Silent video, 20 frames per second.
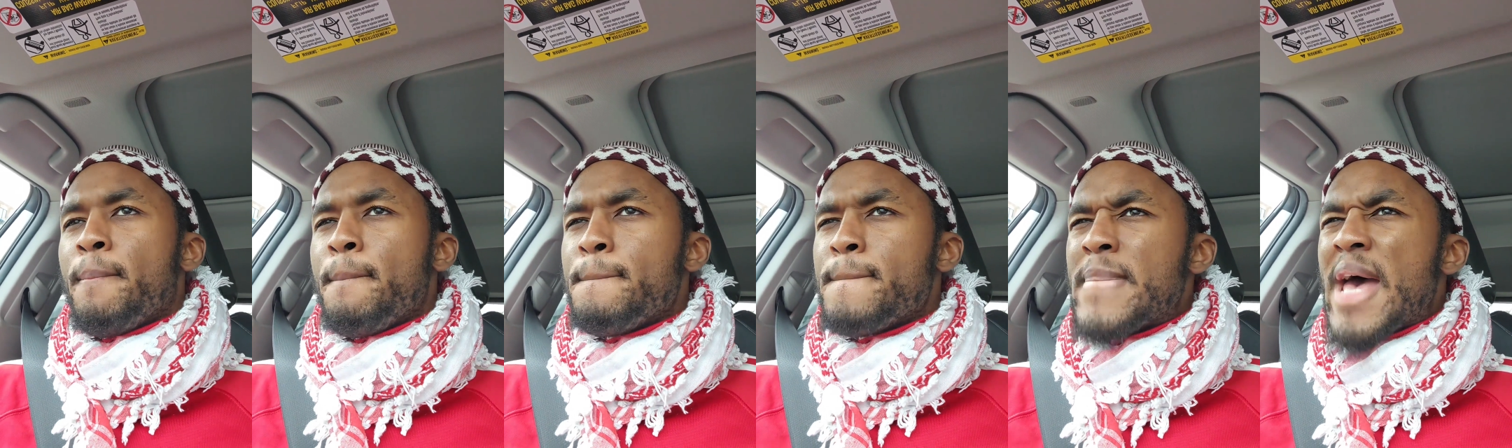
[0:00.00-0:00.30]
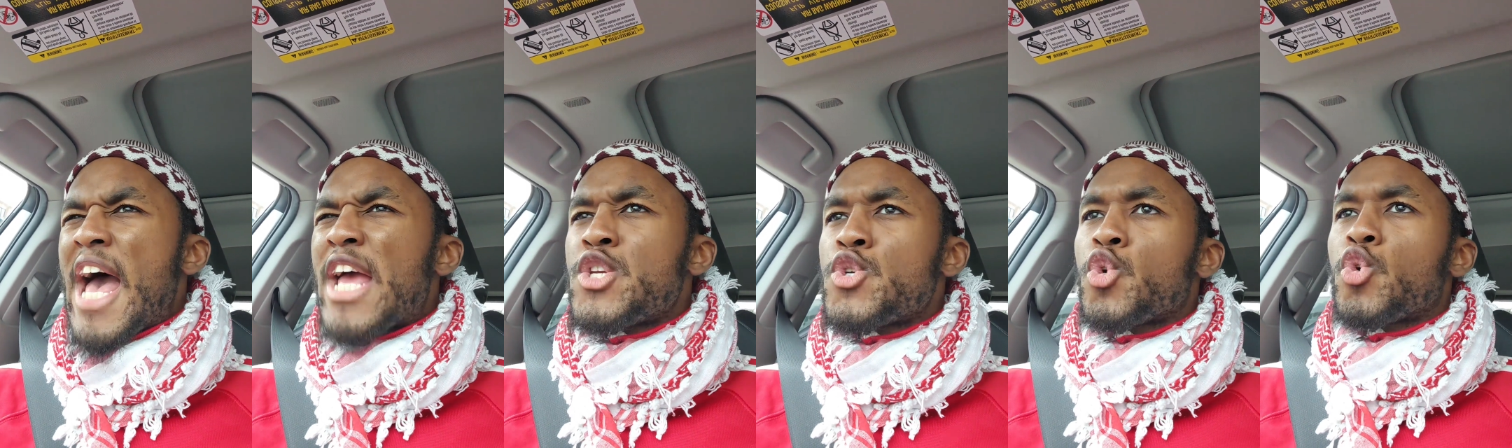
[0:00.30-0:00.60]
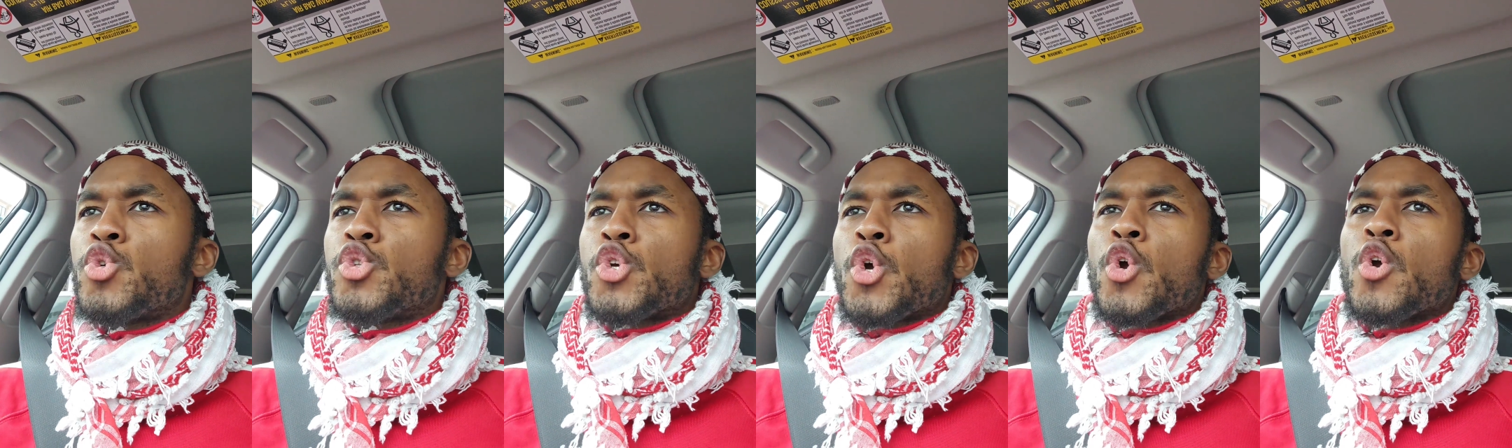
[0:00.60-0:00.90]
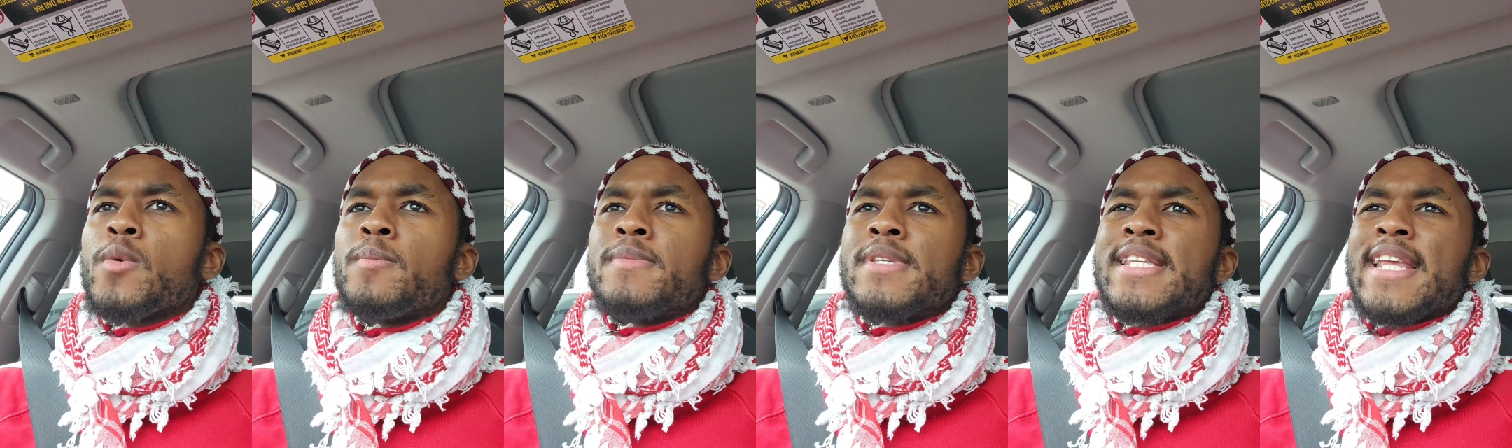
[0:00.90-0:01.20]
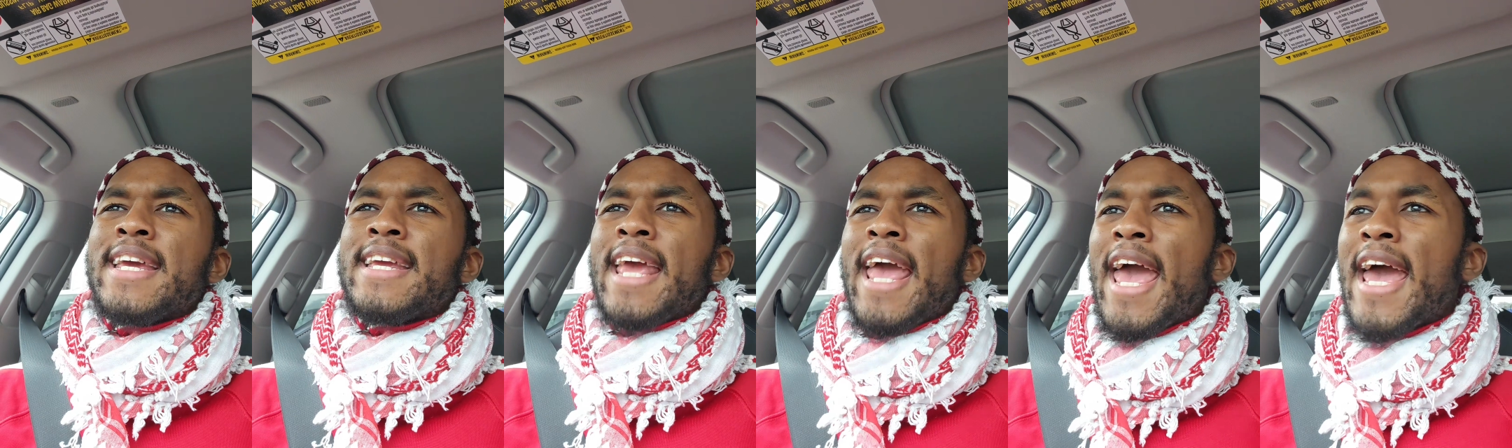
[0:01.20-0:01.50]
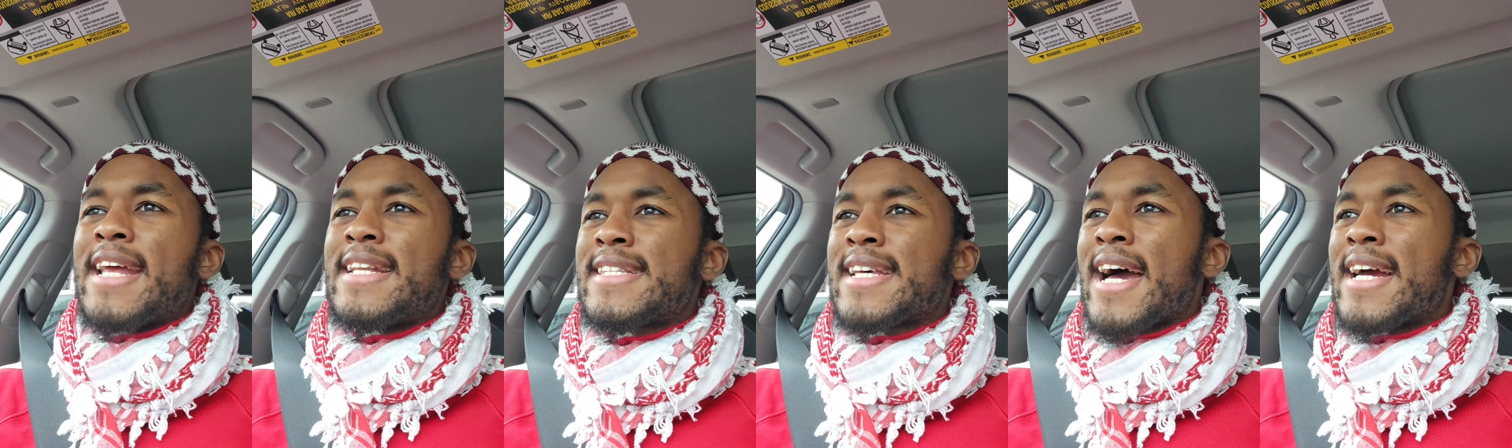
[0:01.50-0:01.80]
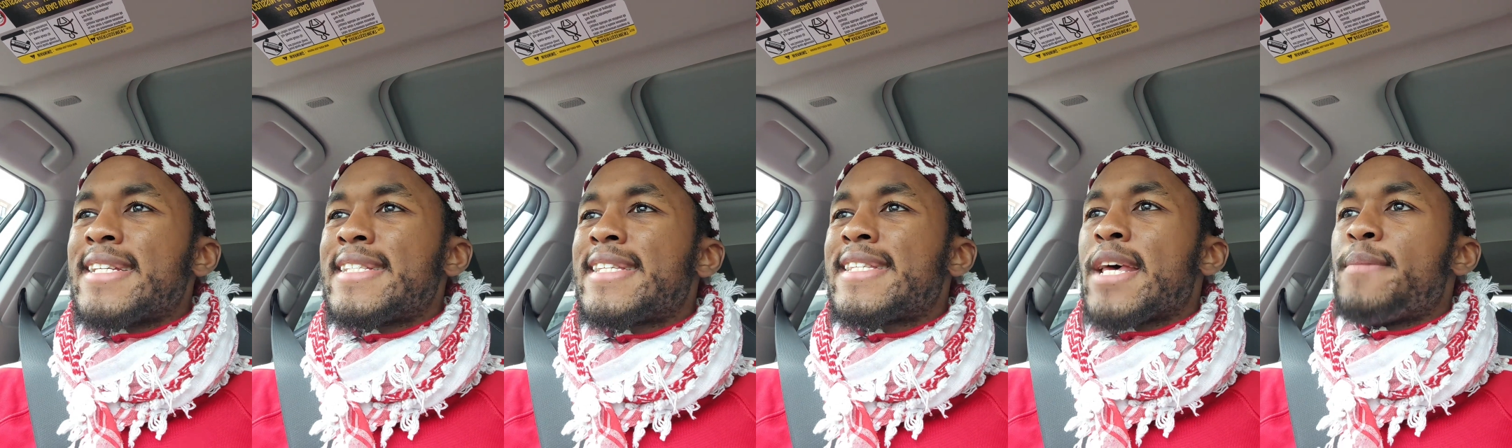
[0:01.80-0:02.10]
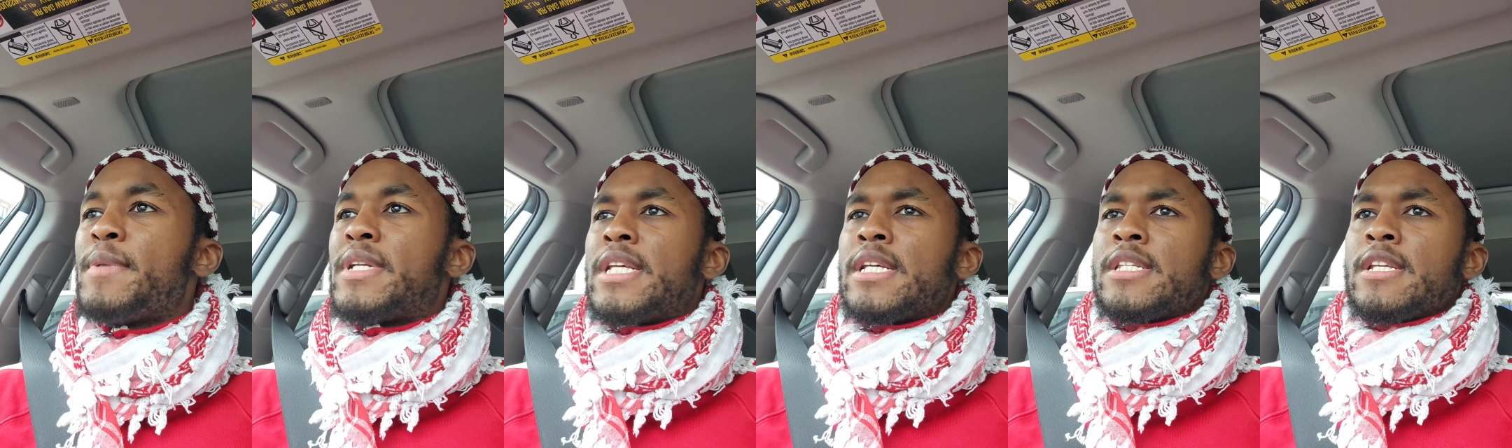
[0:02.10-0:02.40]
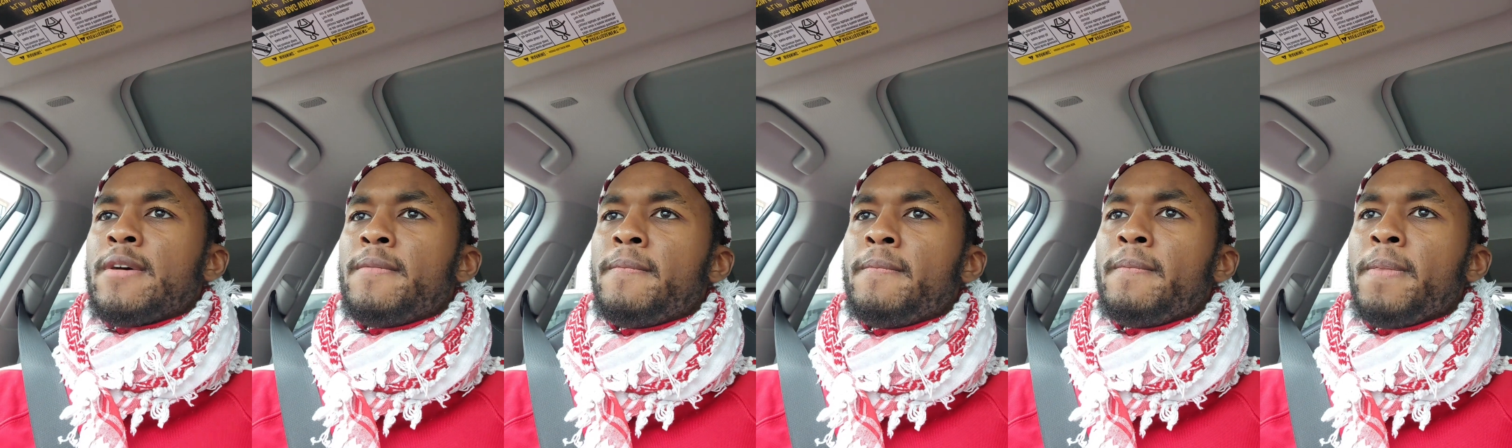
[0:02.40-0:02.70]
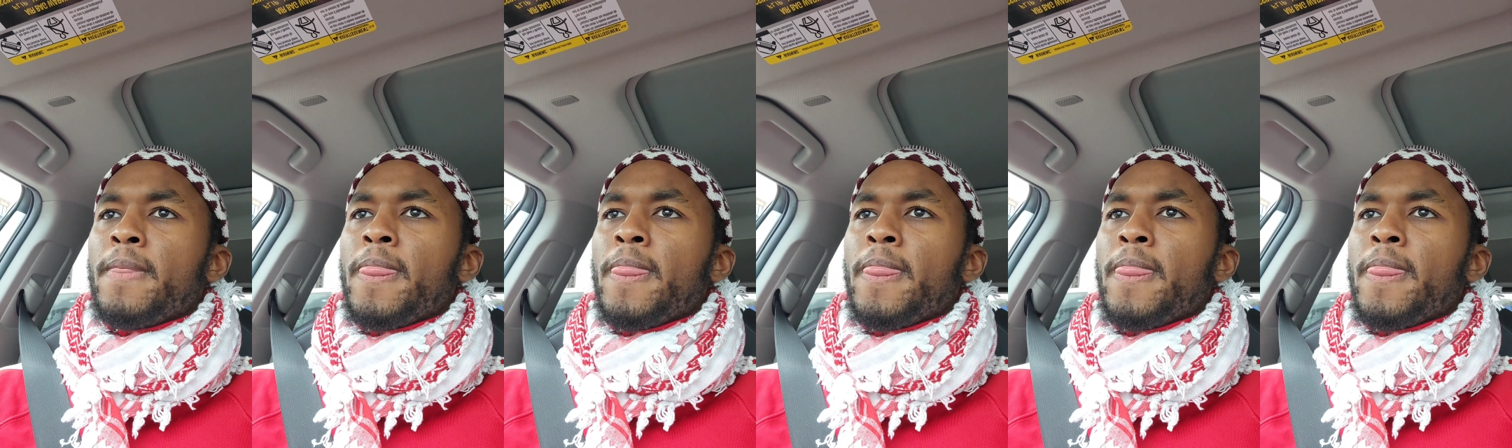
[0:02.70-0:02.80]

magical terms like anti-Semitism